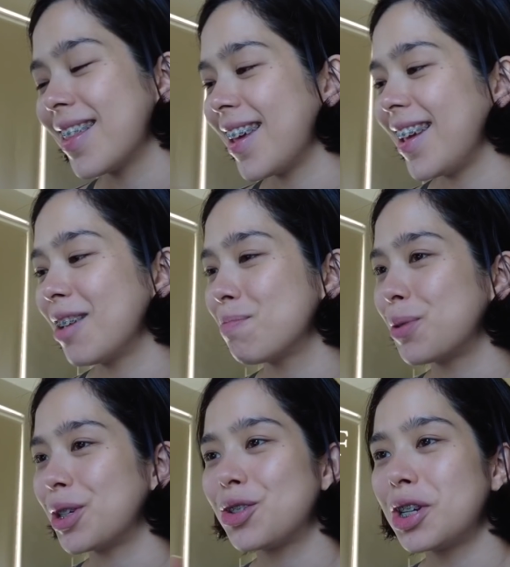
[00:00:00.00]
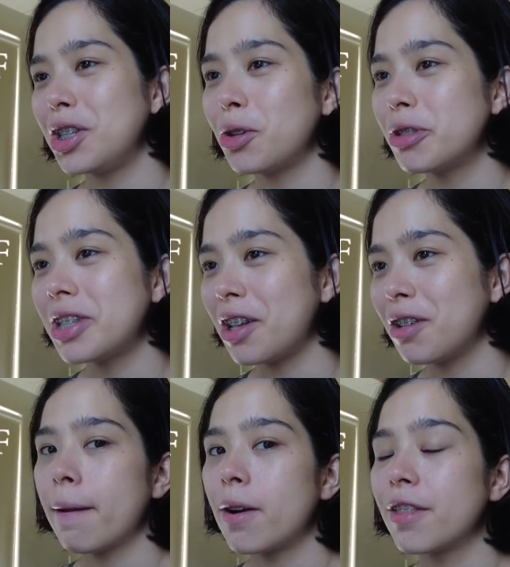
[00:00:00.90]
They put treat yourself
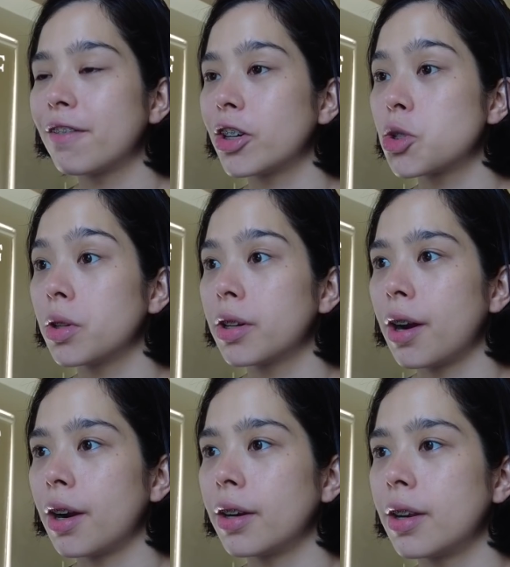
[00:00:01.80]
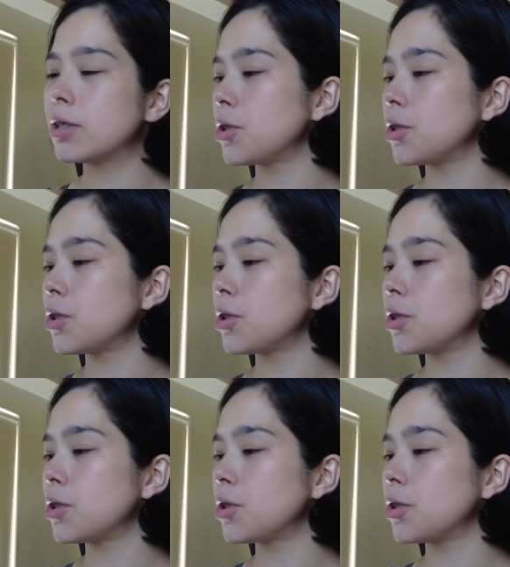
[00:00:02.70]
on the virtual card.